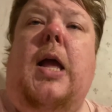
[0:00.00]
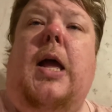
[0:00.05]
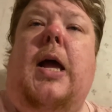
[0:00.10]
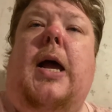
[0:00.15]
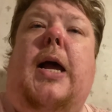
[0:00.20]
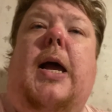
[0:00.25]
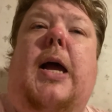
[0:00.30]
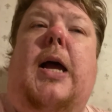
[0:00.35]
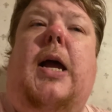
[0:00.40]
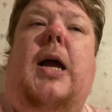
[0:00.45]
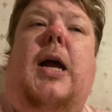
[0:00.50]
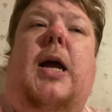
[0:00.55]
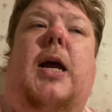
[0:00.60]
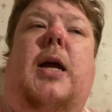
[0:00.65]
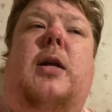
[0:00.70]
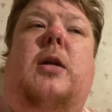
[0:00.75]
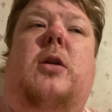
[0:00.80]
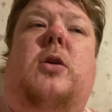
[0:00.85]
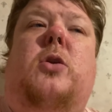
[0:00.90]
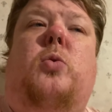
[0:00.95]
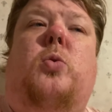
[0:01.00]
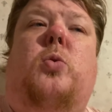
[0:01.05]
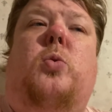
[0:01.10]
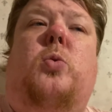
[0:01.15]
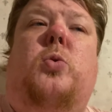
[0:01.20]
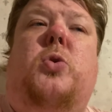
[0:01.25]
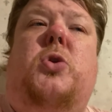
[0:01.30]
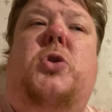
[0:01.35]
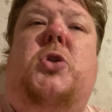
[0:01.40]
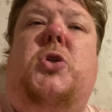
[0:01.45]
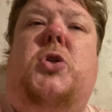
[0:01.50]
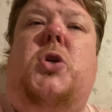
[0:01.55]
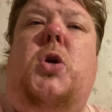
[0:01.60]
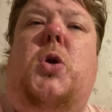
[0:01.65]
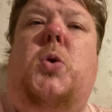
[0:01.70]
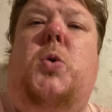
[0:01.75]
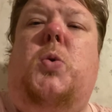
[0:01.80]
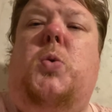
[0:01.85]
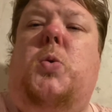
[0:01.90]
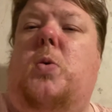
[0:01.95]
And
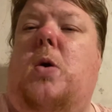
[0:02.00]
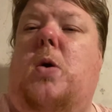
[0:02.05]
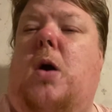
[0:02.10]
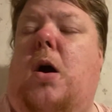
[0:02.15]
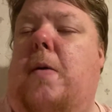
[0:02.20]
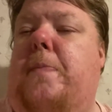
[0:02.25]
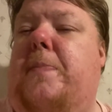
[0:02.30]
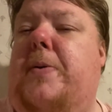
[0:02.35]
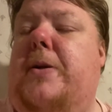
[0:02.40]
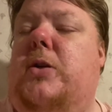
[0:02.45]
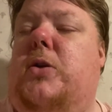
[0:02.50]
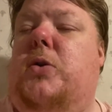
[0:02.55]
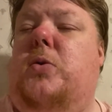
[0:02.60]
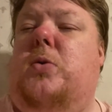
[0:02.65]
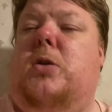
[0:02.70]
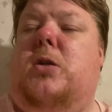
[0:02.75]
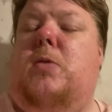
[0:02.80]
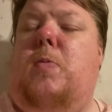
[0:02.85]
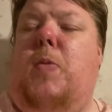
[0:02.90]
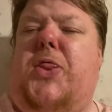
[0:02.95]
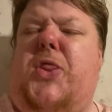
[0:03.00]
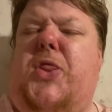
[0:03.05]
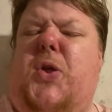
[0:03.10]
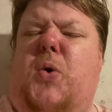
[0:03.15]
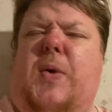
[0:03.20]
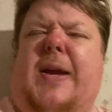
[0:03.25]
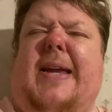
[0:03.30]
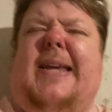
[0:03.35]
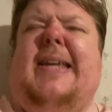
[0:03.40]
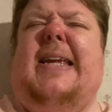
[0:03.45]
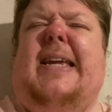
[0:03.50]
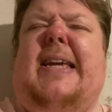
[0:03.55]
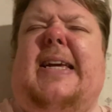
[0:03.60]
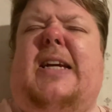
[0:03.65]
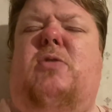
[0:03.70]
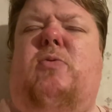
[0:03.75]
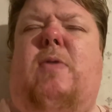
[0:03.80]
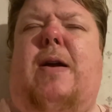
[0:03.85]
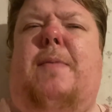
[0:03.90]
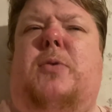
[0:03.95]
also, I've been doing some 3D
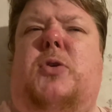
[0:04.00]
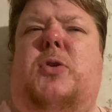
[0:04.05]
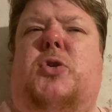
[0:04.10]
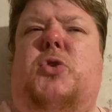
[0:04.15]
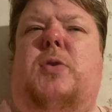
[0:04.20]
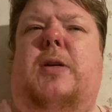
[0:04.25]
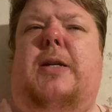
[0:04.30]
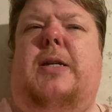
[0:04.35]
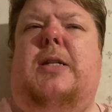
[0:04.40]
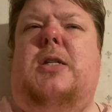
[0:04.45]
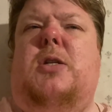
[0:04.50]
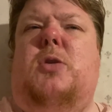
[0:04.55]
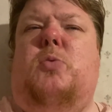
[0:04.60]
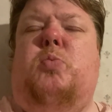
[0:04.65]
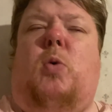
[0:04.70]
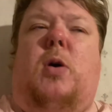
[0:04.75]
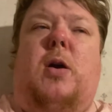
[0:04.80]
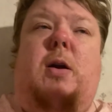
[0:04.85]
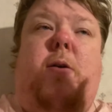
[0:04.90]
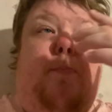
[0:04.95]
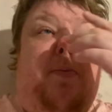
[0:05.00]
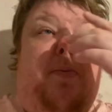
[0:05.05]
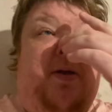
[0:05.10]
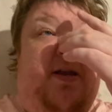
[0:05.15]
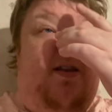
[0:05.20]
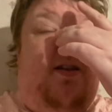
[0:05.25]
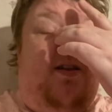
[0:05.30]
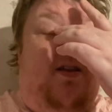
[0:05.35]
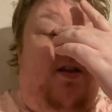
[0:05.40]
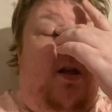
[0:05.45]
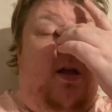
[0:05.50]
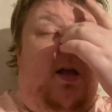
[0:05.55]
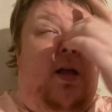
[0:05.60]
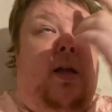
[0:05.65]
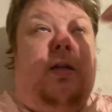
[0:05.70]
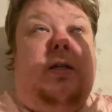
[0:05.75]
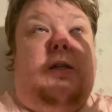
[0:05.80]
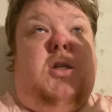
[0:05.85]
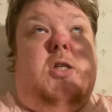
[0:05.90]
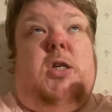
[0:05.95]
grammetry. This is why I've been
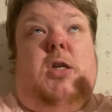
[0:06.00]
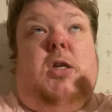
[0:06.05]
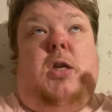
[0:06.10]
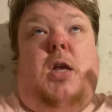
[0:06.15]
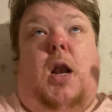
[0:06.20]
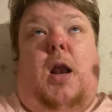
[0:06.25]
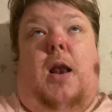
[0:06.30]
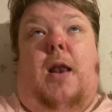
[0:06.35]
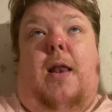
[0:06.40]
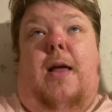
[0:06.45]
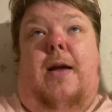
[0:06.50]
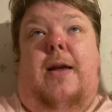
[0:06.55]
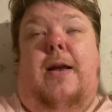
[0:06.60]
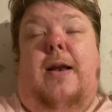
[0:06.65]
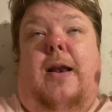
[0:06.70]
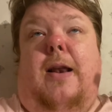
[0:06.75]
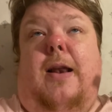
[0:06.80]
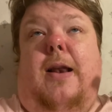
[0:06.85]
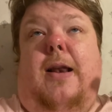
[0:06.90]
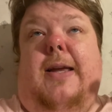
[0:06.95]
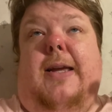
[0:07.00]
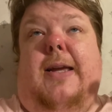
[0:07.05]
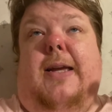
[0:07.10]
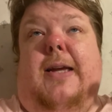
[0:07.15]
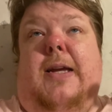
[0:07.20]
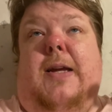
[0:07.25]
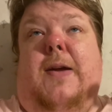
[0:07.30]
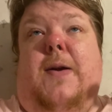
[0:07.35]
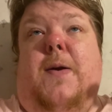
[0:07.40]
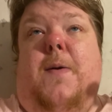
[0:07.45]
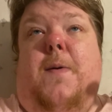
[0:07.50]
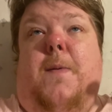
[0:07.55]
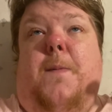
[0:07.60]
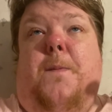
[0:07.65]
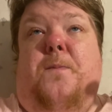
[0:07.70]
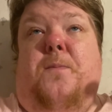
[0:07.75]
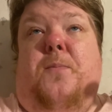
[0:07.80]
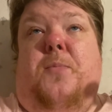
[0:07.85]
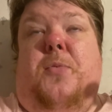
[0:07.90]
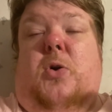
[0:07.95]
slightly
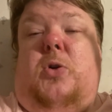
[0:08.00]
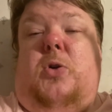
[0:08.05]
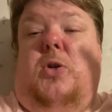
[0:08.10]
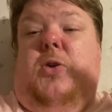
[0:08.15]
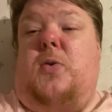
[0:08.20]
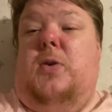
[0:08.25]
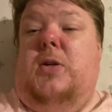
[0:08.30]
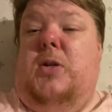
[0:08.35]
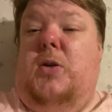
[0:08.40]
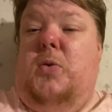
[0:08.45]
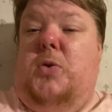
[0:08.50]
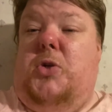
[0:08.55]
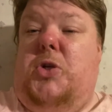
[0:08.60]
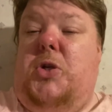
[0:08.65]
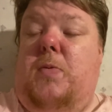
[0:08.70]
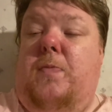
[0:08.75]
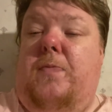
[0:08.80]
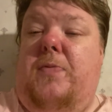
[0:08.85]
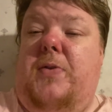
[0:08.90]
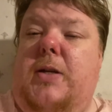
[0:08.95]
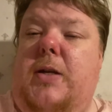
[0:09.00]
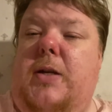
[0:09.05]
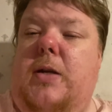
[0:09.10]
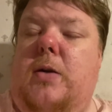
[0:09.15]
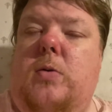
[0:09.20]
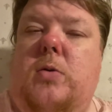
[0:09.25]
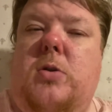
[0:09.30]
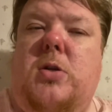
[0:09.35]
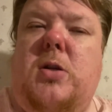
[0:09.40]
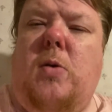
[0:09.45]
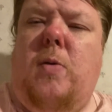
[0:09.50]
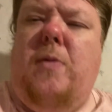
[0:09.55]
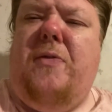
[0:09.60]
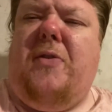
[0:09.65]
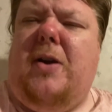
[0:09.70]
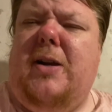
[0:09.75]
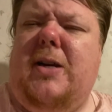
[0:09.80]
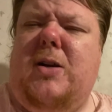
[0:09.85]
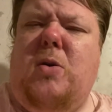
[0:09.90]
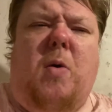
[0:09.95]
not doing YouTube videos. So if
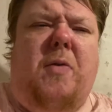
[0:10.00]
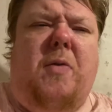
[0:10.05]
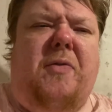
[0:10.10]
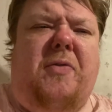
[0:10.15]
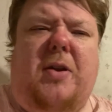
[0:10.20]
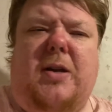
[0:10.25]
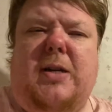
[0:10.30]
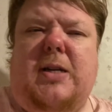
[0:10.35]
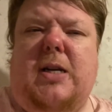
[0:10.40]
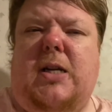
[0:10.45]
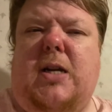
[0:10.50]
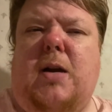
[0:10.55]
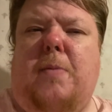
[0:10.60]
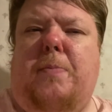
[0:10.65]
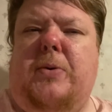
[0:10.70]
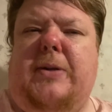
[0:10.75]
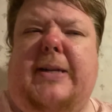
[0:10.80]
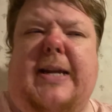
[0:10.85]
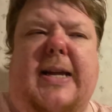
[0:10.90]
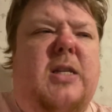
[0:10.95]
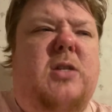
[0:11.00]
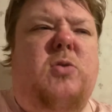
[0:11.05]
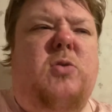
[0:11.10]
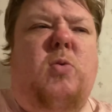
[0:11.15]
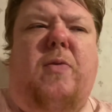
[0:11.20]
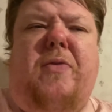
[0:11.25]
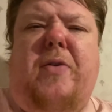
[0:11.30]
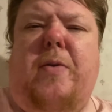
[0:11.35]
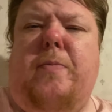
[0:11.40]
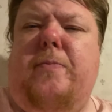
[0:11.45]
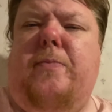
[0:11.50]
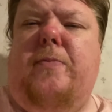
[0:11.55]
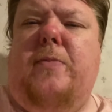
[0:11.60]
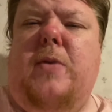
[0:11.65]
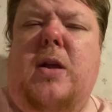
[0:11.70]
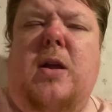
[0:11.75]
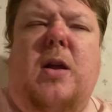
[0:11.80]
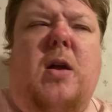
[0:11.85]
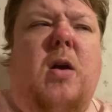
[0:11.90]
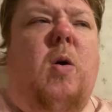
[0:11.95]
I go off like a couple of days, or if I'm
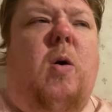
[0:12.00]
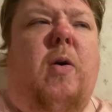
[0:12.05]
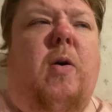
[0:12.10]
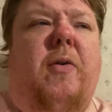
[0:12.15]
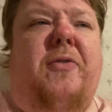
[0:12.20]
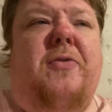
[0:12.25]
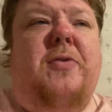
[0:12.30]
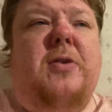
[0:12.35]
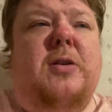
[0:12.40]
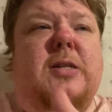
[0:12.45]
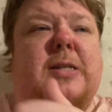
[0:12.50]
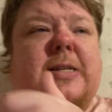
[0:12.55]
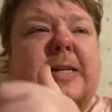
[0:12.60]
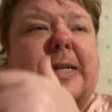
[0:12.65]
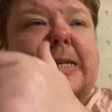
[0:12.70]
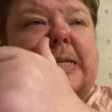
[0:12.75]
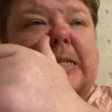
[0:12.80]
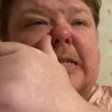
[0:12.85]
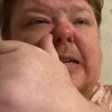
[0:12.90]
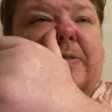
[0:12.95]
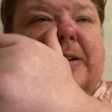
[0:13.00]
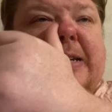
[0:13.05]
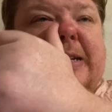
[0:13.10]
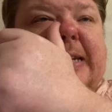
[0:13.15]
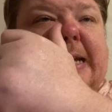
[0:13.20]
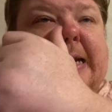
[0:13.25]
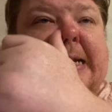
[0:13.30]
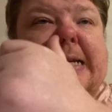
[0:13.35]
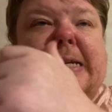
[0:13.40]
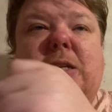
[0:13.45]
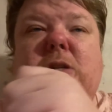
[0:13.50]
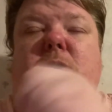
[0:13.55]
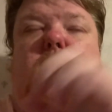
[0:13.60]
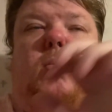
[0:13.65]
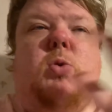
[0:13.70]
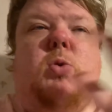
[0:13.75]
off 6-7 days, or